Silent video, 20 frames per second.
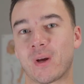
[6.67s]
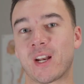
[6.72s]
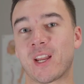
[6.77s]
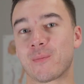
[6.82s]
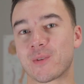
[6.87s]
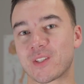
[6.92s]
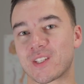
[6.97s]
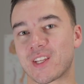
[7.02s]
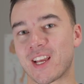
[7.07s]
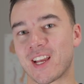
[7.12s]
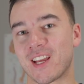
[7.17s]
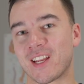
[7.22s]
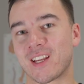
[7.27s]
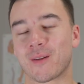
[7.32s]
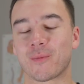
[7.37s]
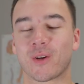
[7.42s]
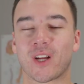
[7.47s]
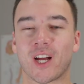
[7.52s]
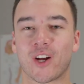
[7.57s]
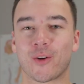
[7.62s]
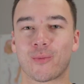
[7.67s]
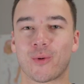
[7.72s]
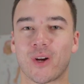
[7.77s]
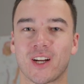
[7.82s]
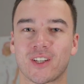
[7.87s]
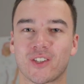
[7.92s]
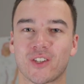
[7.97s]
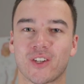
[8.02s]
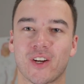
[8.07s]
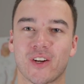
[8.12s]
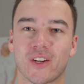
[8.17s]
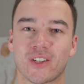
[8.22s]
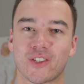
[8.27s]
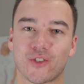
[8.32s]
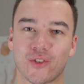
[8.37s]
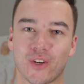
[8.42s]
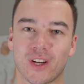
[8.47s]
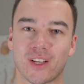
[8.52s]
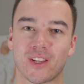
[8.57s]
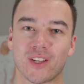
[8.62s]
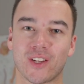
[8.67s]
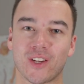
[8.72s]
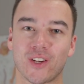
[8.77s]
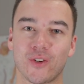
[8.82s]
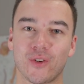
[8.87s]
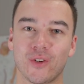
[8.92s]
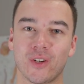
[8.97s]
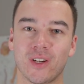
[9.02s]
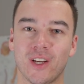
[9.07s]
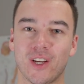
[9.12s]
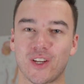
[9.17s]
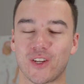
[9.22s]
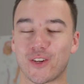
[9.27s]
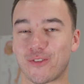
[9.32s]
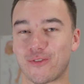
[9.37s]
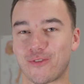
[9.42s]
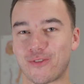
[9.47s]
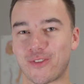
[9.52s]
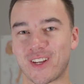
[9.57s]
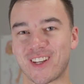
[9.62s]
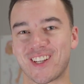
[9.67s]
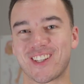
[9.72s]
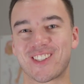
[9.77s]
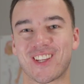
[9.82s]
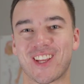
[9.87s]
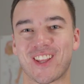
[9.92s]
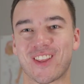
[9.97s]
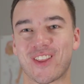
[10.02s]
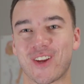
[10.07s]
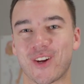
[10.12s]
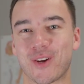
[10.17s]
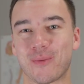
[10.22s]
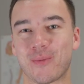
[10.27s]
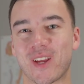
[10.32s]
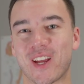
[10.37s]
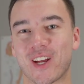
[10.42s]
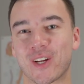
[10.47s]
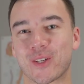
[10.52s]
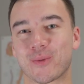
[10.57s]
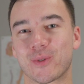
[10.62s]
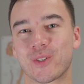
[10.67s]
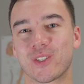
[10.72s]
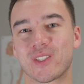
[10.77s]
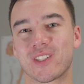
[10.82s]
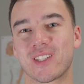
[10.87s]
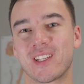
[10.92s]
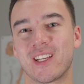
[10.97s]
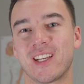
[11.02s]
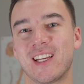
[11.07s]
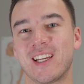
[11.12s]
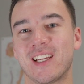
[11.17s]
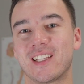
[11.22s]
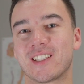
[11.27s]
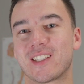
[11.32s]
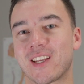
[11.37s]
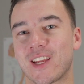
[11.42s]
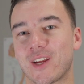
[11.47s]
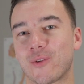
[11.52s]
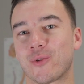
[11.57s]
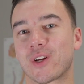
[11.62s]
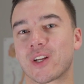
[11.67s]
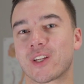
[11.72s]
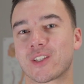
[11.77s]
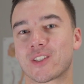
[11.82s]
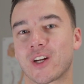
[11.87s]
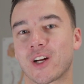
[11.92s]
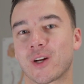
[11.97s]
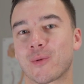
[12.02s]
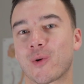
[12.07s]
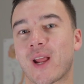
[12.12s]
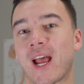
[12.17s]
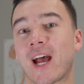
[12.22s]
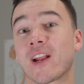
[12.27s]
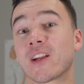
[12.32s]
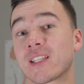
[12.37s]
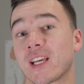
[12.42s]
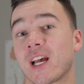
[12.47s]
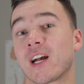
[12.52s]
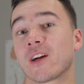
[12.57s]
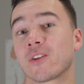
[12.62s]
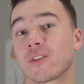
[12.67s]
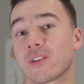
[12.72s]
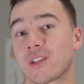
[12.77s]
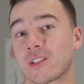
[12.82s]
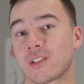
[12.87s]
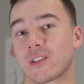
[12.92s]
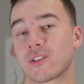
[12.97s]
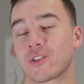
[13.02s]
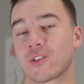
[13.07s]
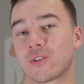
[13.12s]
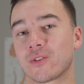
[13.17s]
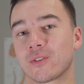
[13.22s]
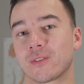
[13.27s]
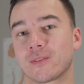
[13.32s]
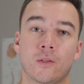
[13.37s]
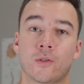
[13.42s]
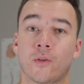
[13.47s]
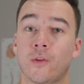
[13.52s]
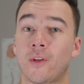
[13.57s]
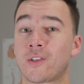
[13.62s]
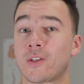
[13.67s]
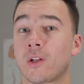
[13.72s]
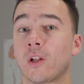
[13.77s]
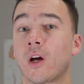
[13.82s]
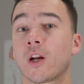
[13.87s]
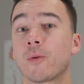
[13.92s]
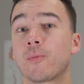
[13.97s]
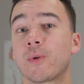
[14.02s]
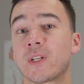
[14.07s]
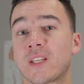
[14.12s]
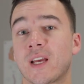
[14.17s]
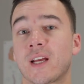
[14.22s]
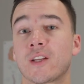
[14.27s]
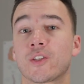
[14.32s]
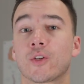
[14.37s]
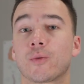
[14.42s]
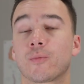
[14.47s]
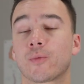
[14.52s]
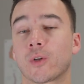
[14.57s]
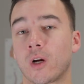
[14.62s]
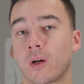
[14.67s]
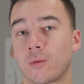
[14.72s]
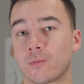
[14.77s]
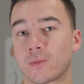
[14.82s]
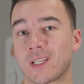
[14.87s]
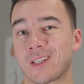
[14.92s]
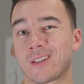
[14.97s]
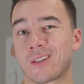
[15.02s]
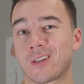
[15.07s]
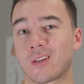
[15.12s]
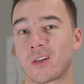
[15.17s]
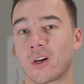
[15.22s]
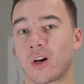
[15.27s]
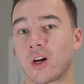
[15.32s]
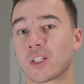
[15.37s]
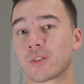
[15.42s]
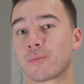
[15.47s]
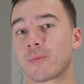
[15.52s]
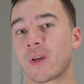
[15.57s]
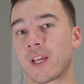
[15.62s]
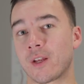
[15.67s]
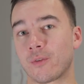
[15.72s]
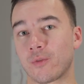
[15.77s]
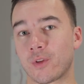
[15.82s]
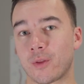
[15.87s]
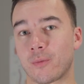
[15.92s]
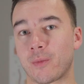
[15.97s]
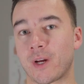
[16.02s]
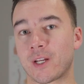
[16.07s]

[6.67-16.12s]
My name is Dan, I'm a chiropractor here at Strengthen You, your fitness and therapy experts. Today we're going to talk about how to tackle this issue. So there's a lot of potential problems that could cause pain with the